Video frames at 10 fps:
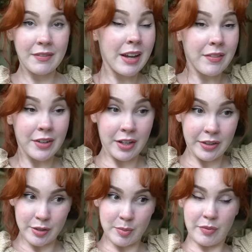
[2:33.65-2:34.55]
I've never done
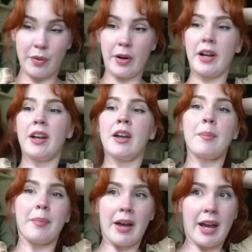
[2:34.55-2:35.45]
those before,
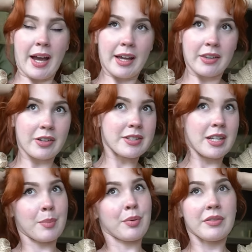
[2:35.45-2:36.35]
but I looked
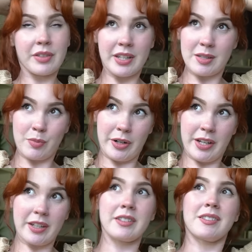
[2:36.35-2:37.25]
it up briefly this
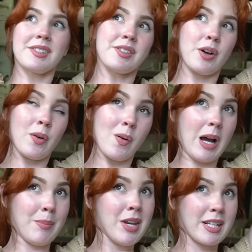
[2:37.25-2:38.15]
morning, so
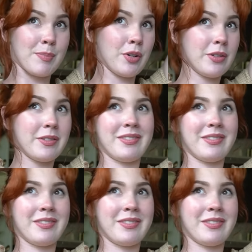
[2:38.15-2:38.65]
I'm an expert.